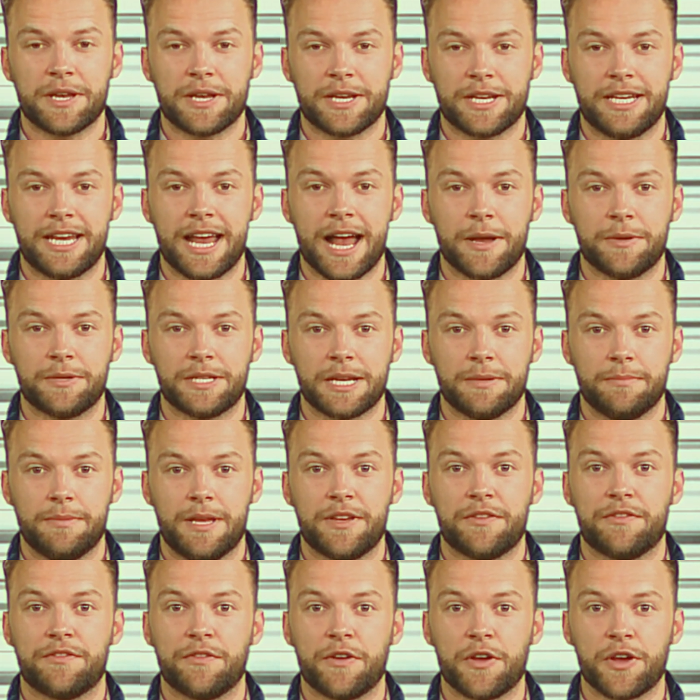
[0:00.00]
Yeah, he
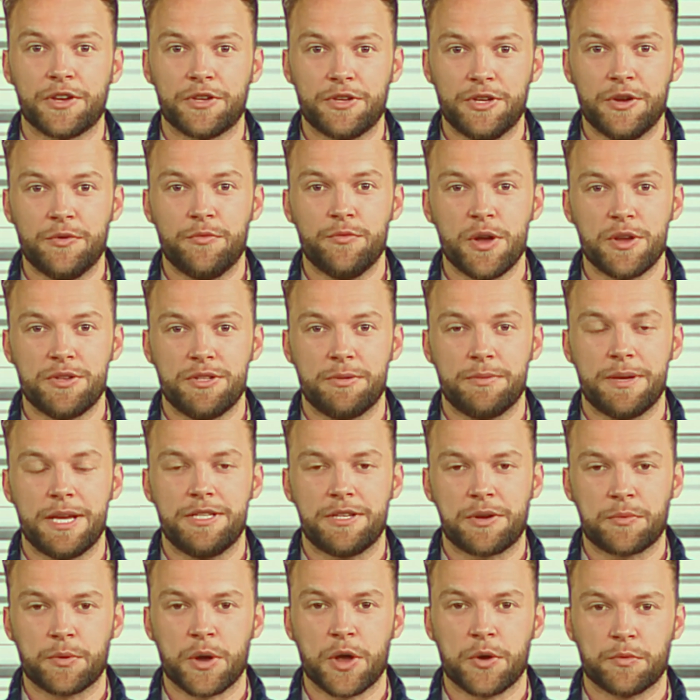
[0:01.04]
metaphorically rubbed me
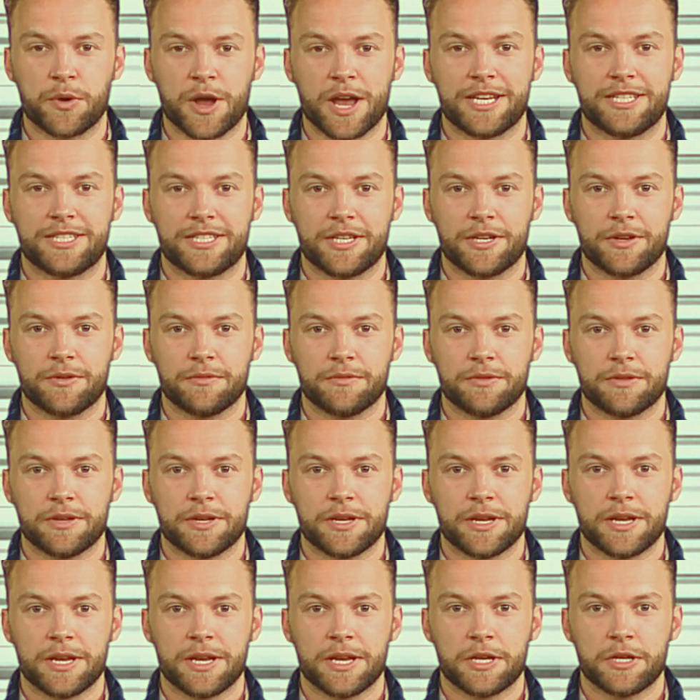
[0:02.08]
the wrong way too.
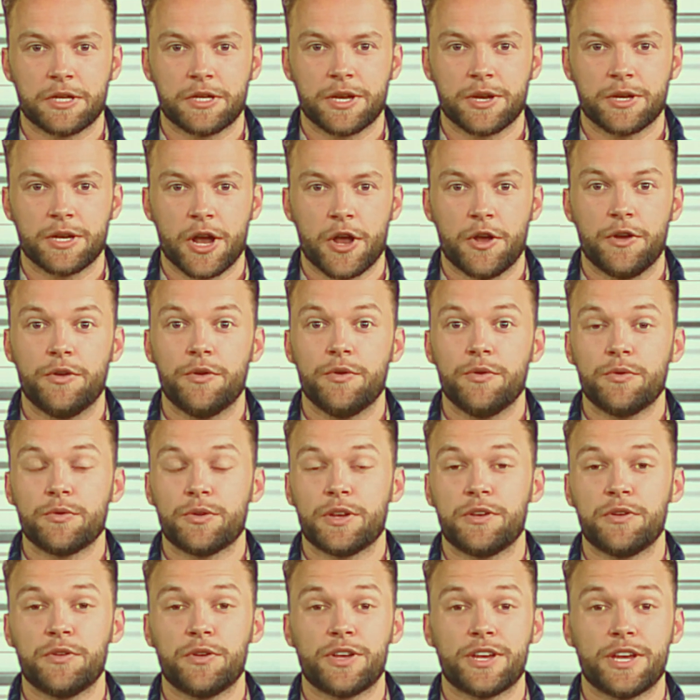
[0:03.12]
You know who
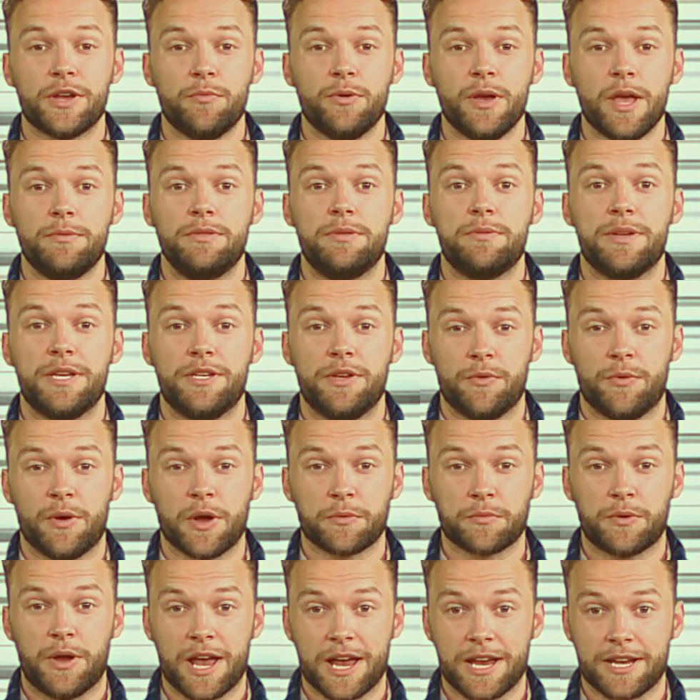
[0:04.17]
literally rubbed me the
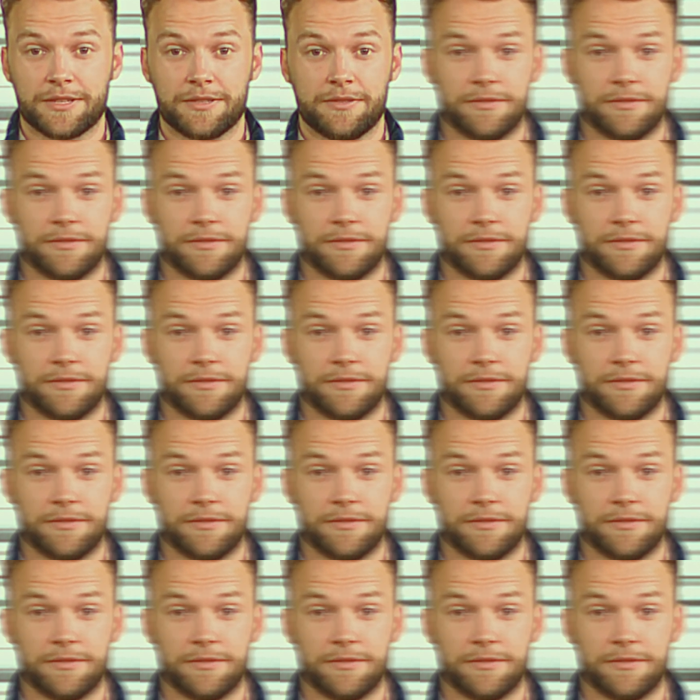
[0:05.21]
wrong way?